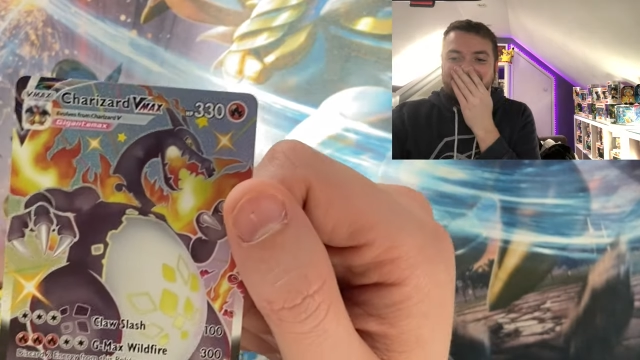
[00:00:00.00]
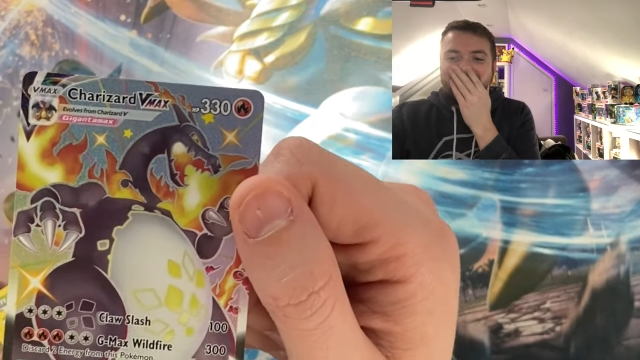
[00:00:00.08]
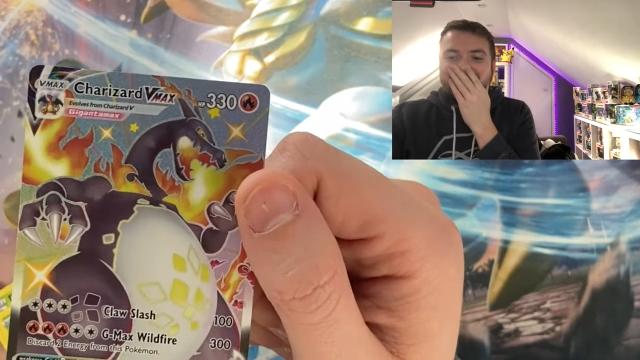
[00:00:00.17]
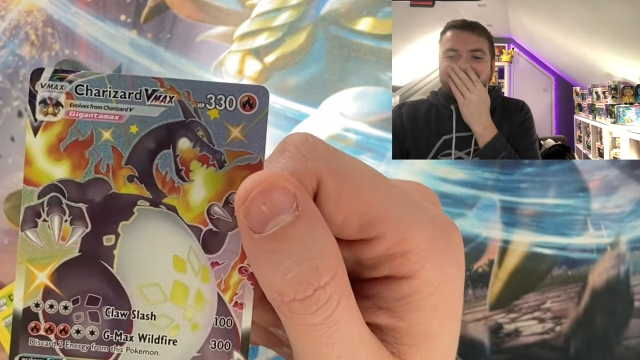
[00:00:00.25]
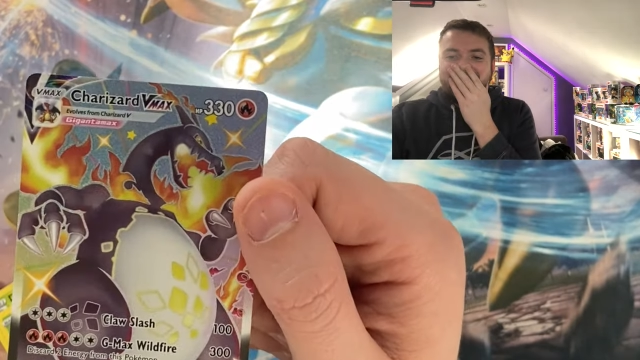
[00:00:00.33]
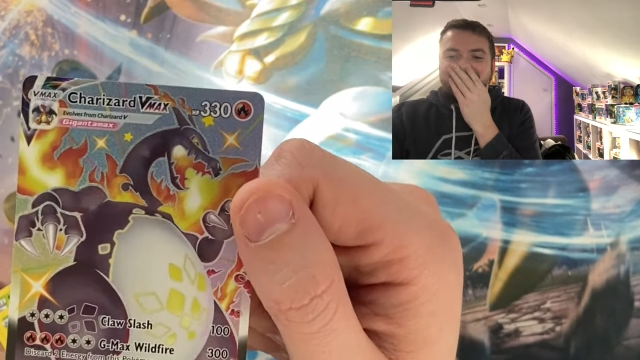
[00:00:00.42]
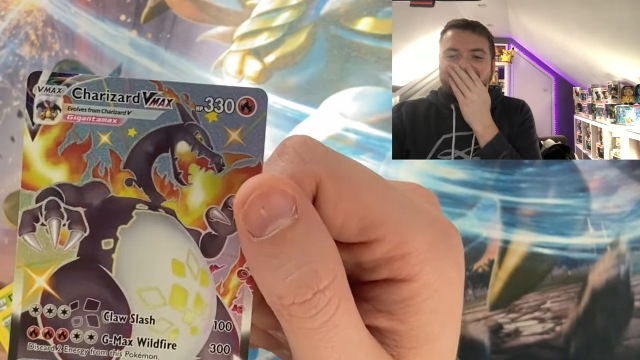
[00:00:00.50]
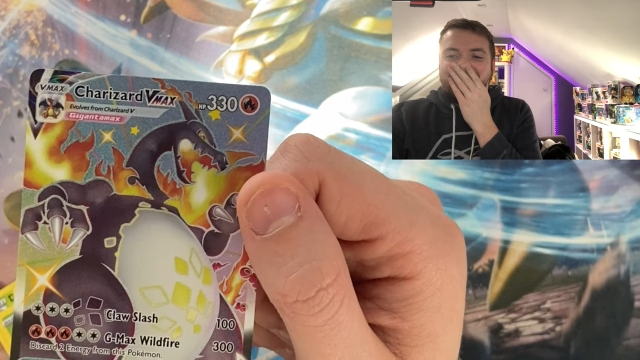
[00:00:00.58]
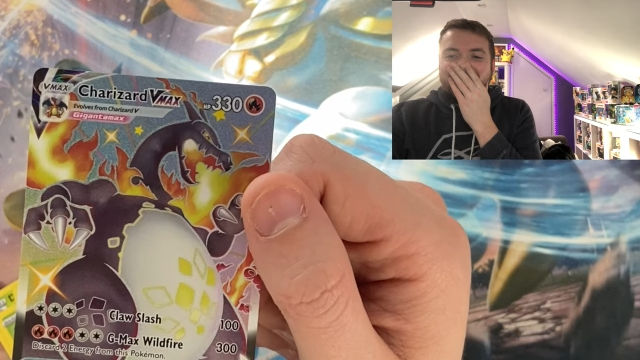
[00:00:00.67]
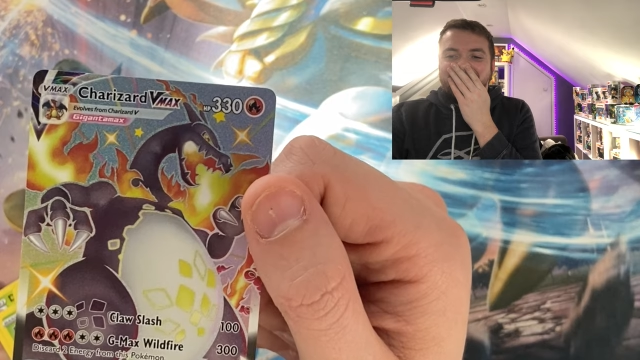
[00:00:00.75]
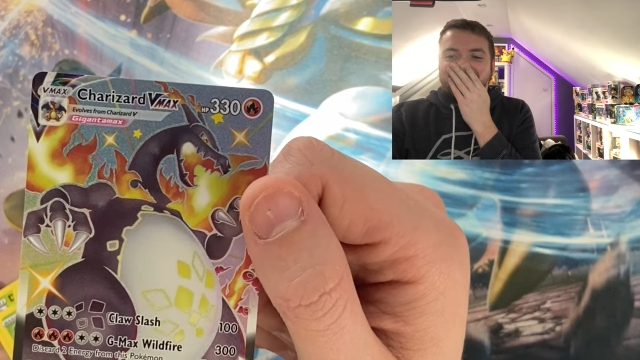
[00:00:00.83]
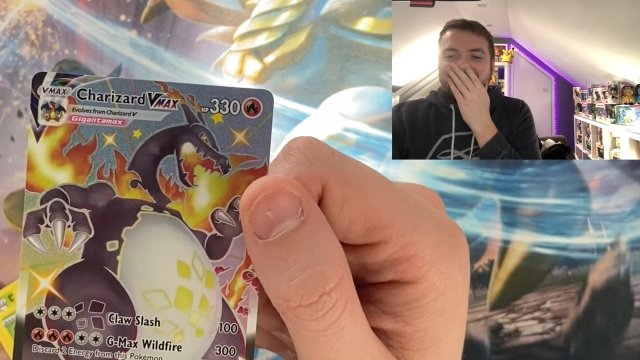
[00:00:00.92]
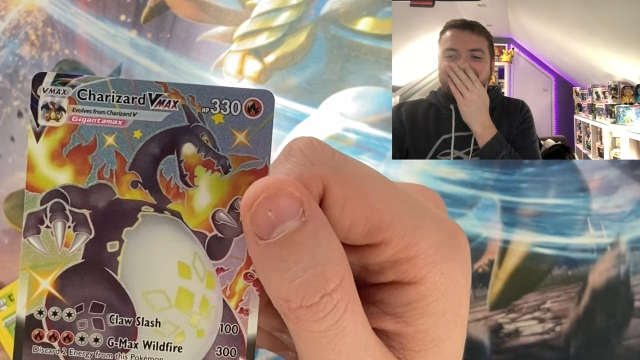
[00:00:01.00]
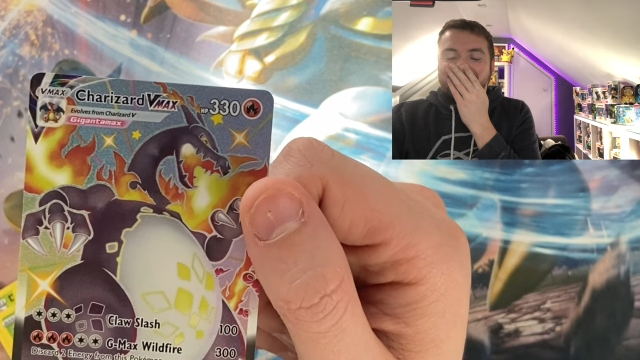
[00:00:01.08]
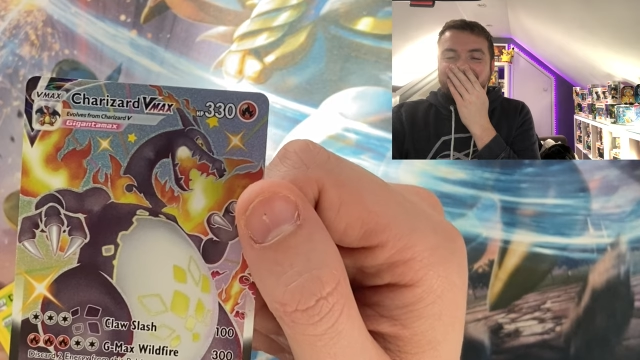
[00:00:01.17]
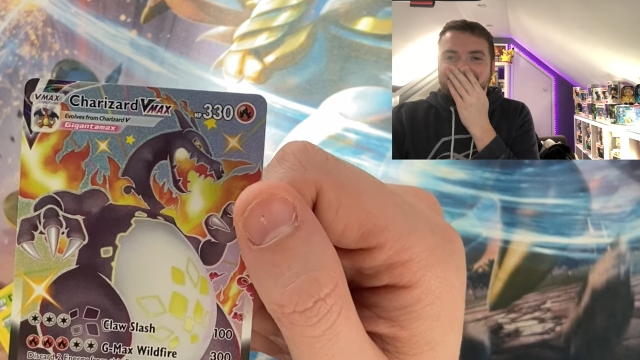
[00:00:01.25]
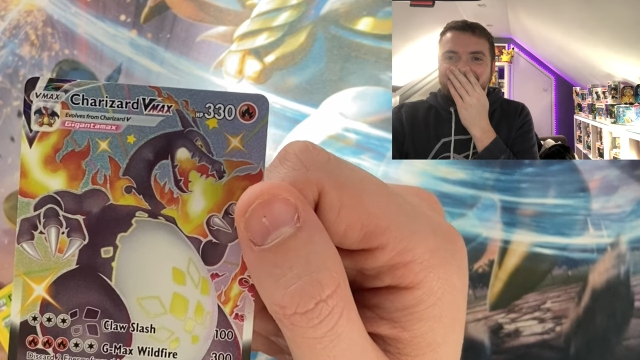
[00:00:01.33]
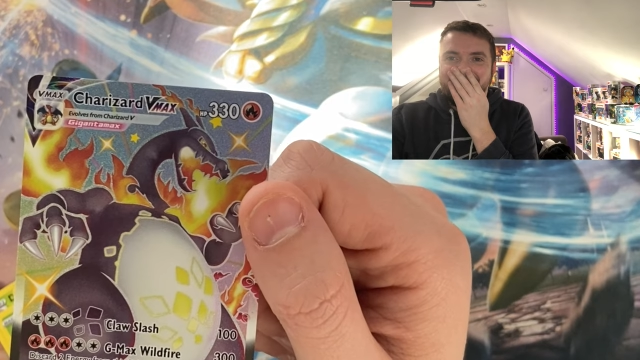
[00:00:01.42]

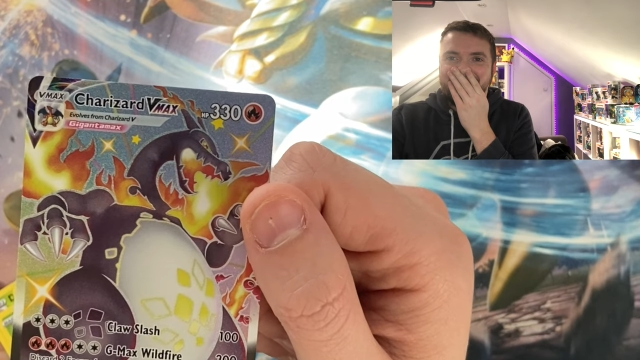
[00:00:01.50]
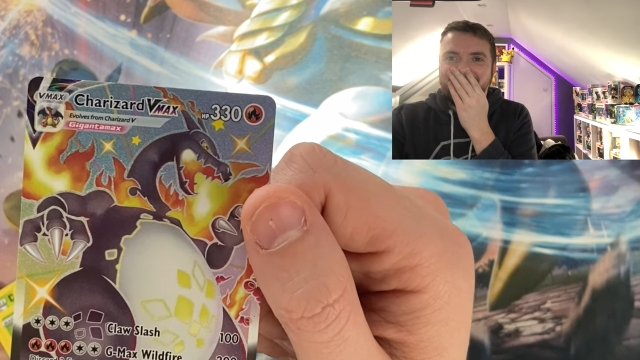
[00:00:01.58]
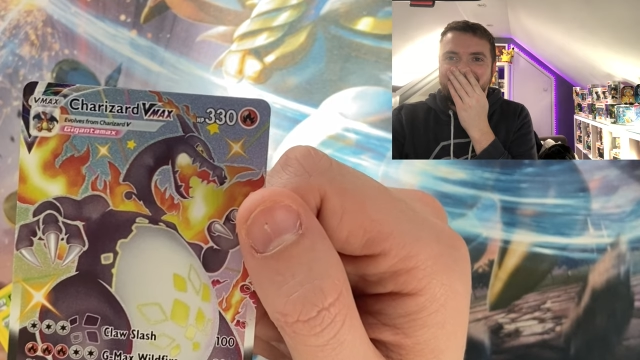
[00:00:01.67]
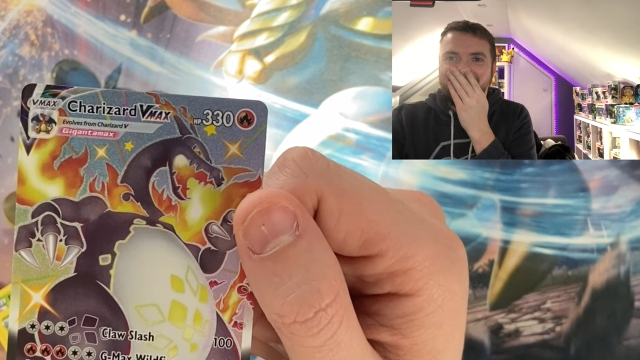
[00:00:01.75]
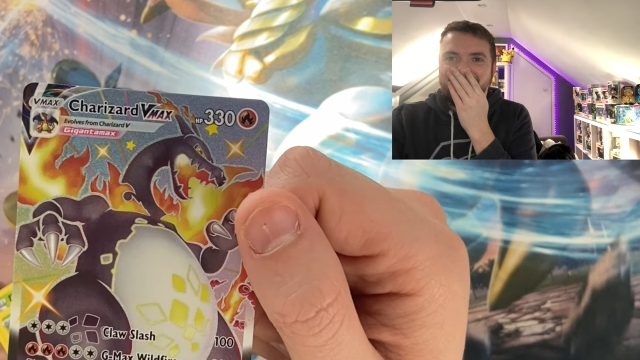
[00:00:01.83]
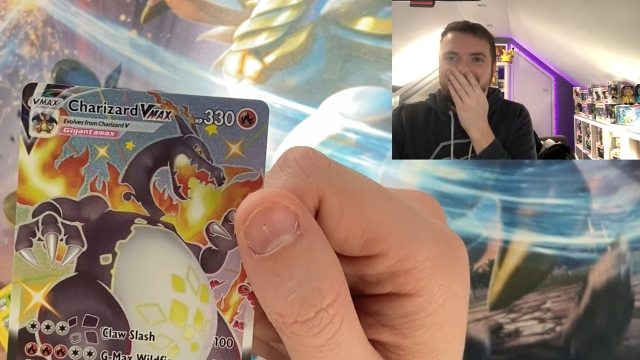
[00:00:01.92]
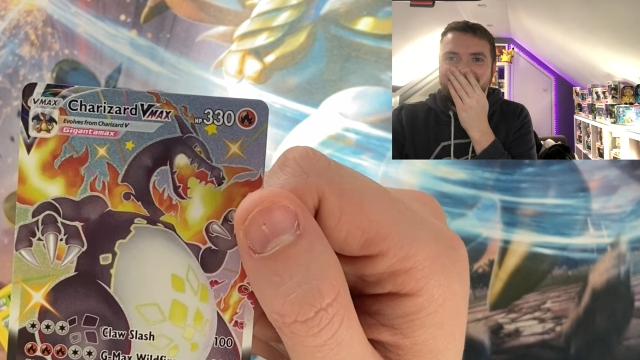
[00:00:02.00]
[no speech]